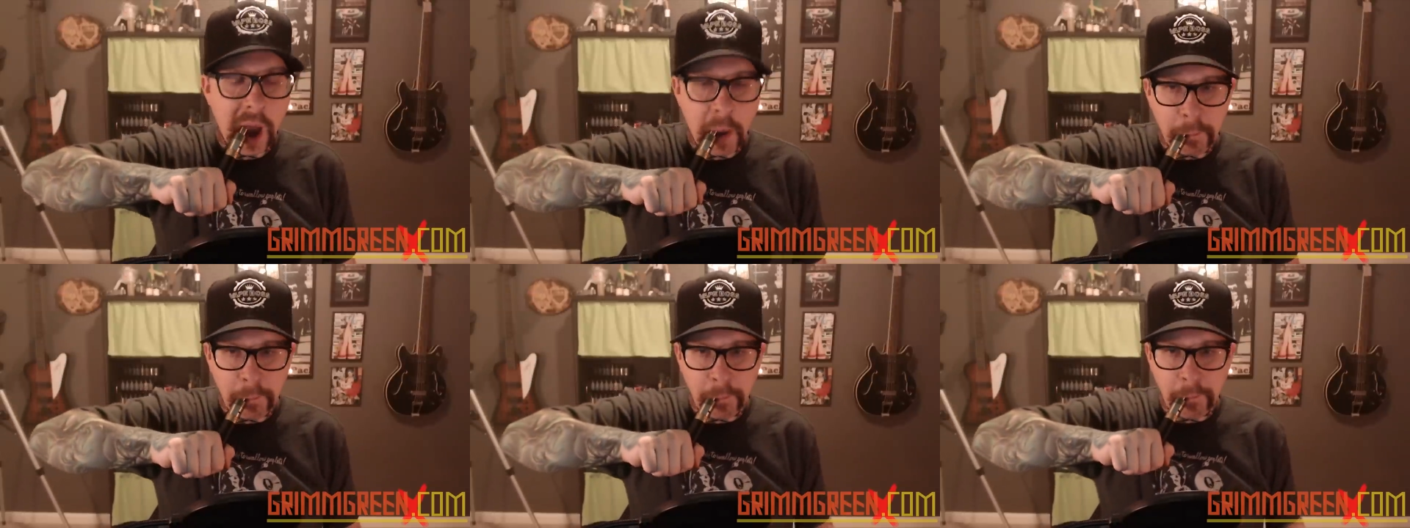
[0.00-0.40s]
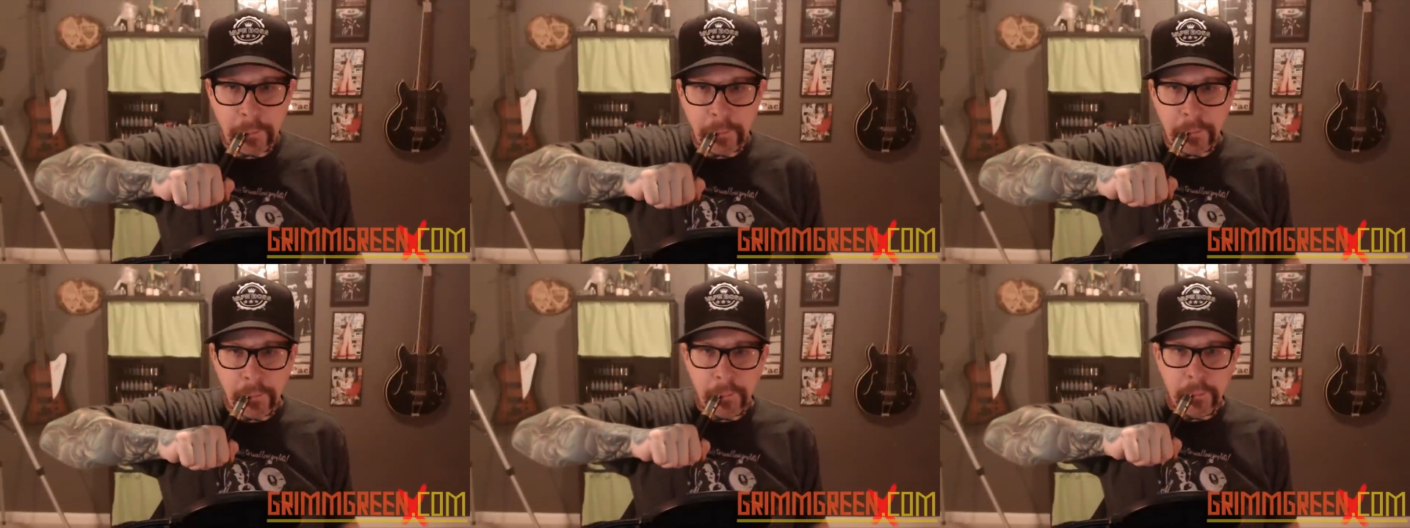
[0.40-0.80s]

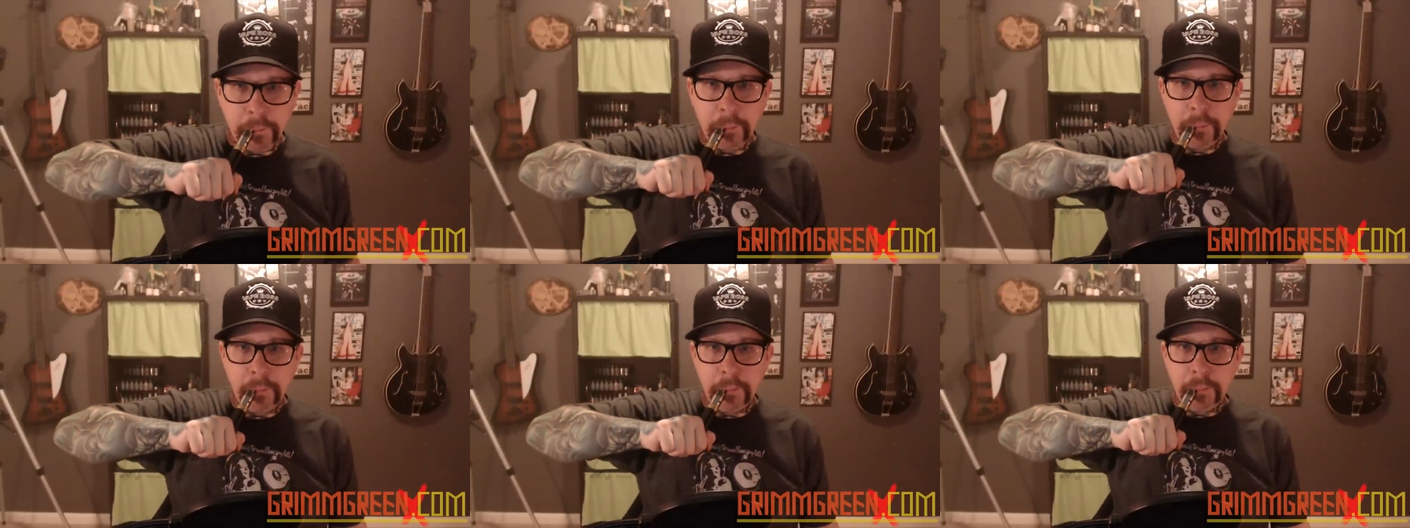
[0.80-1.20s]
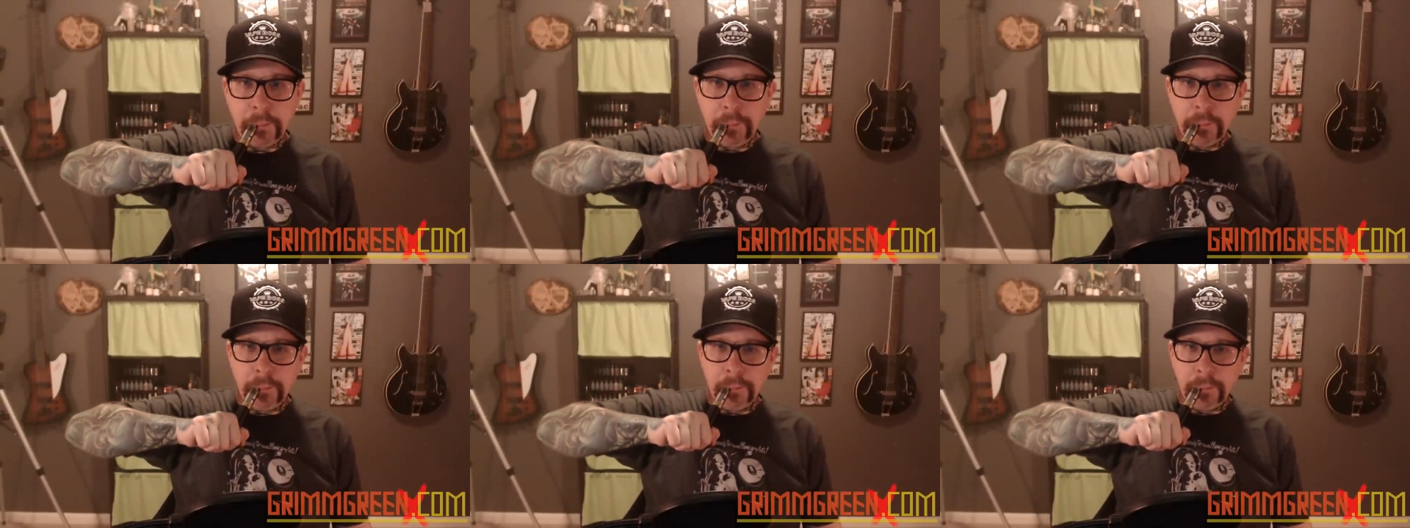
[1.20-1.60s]

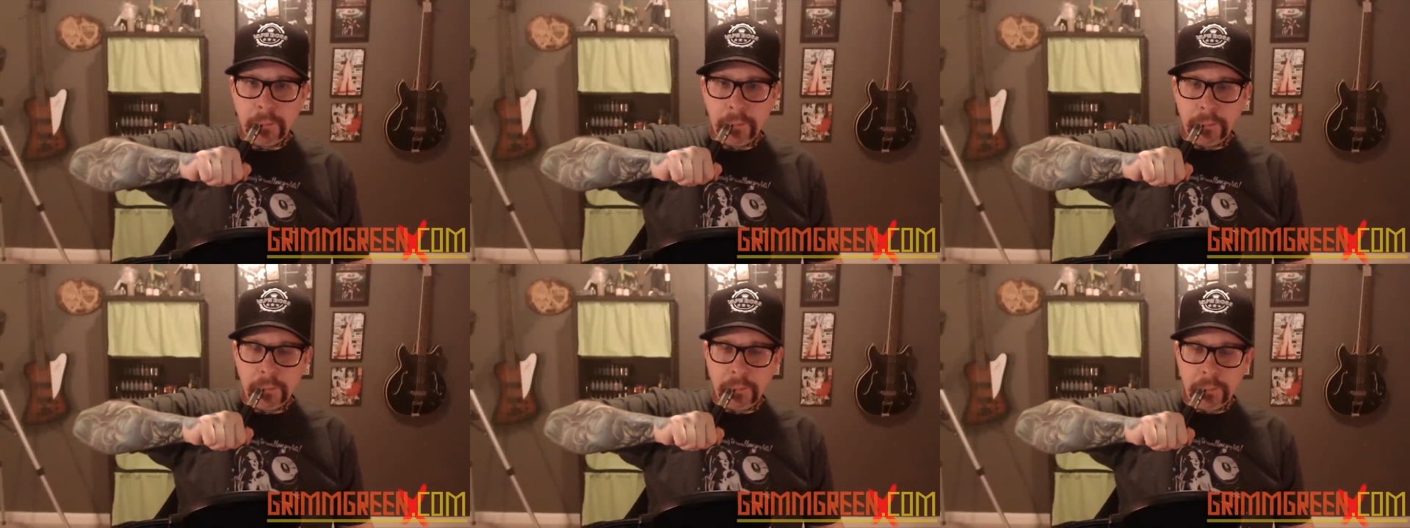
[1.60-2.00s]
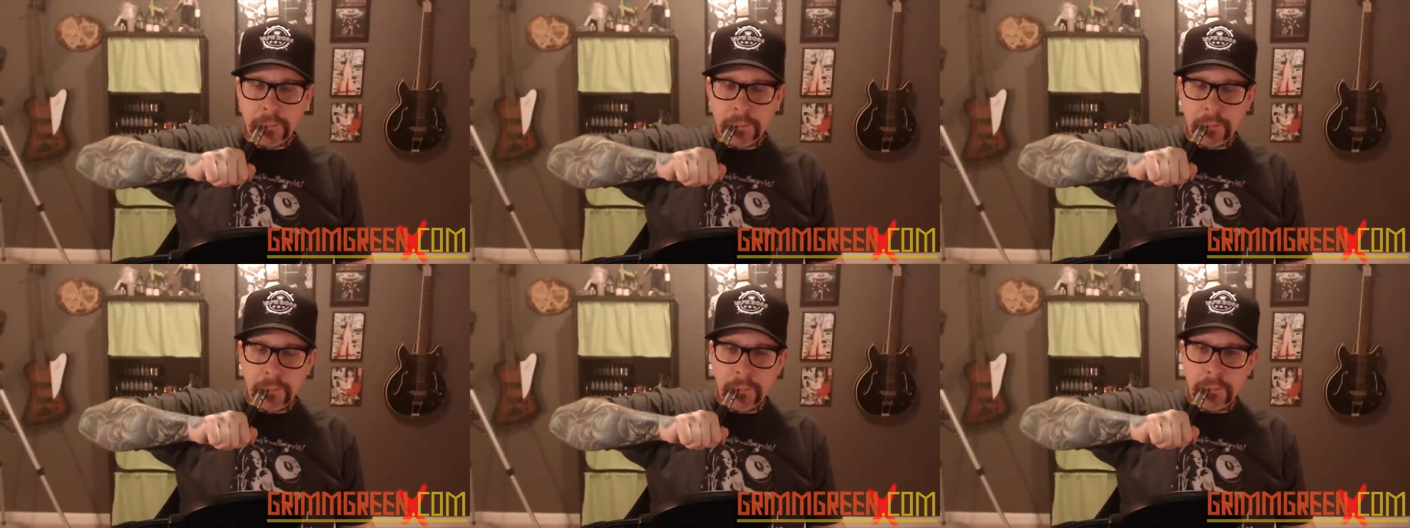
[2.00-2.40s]

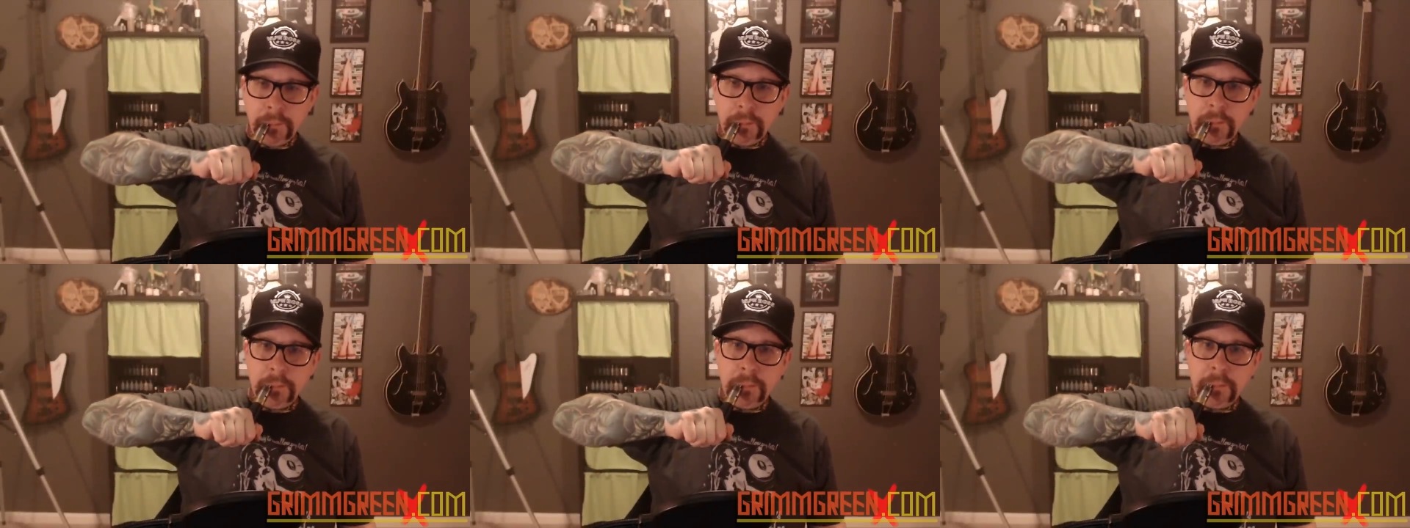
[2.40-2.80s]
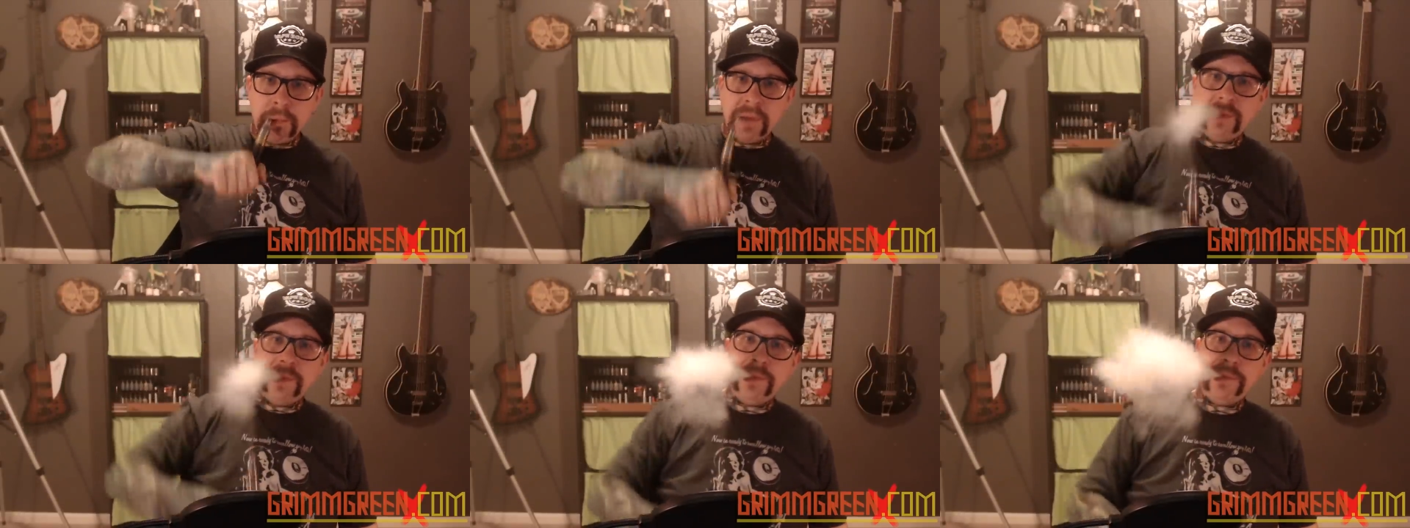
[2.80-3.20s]

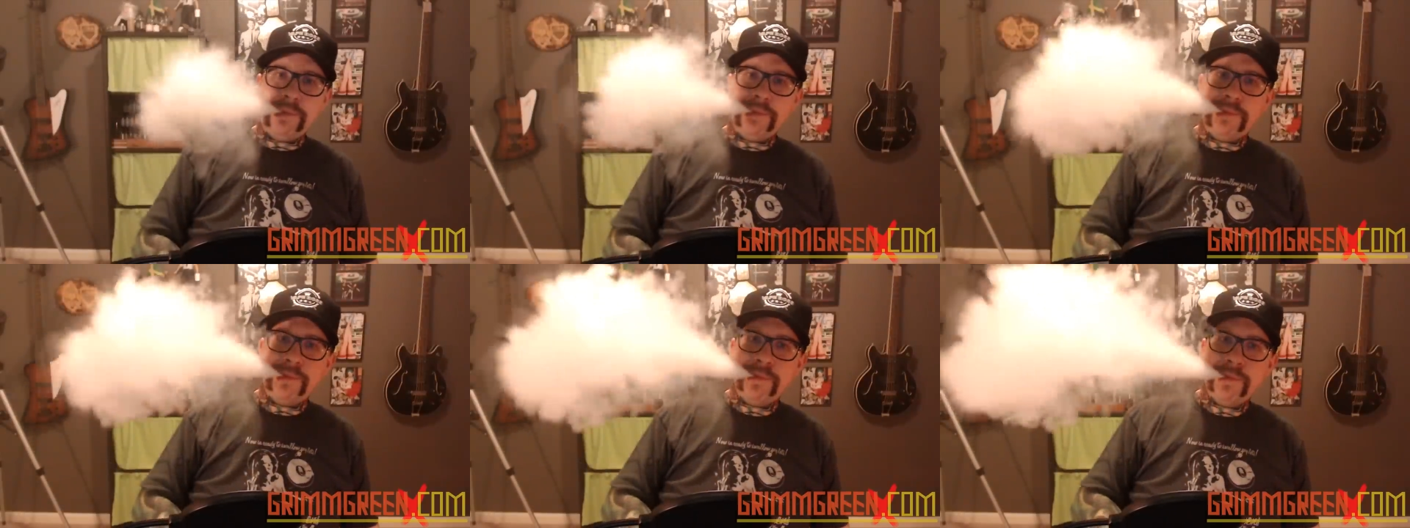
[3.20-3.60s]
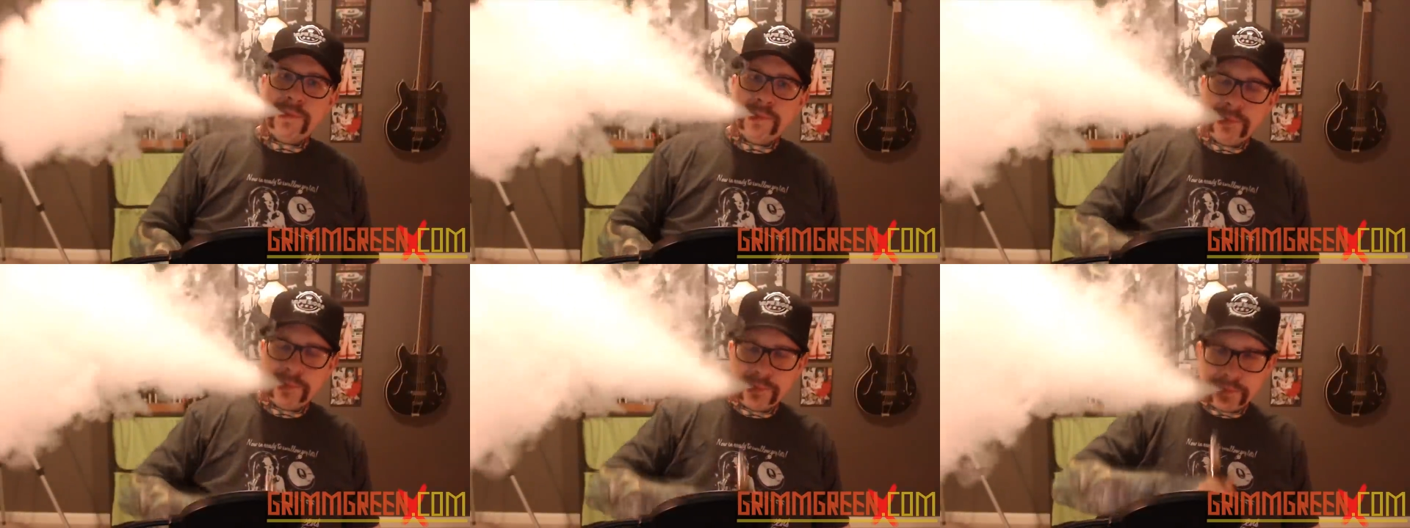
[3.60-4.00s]

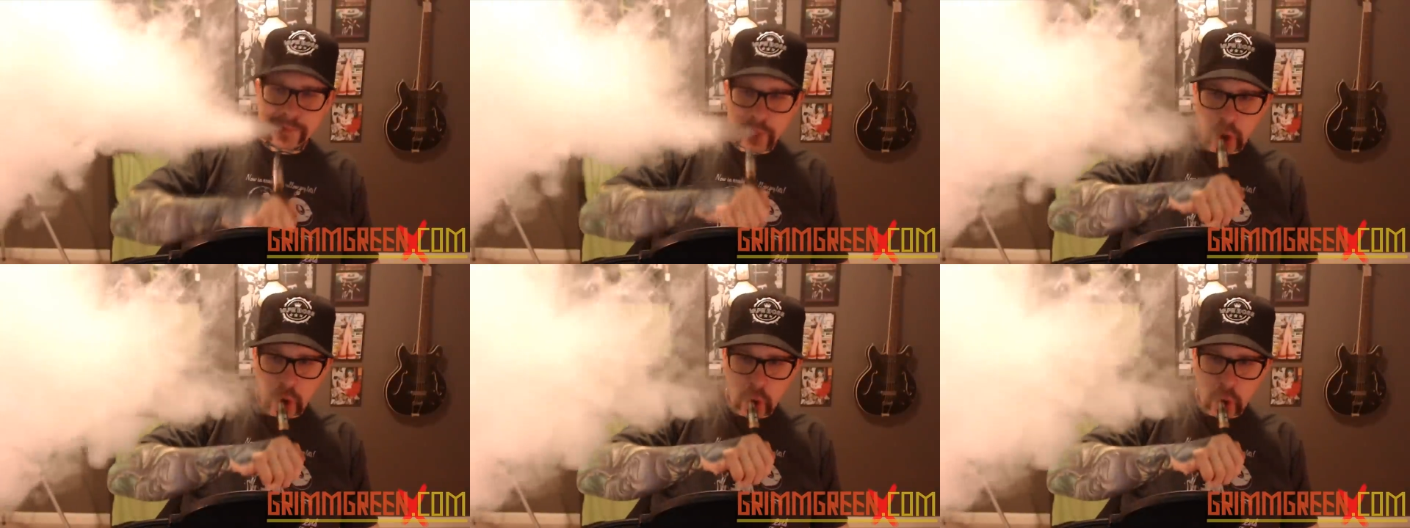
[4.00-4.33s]
Nothing is said.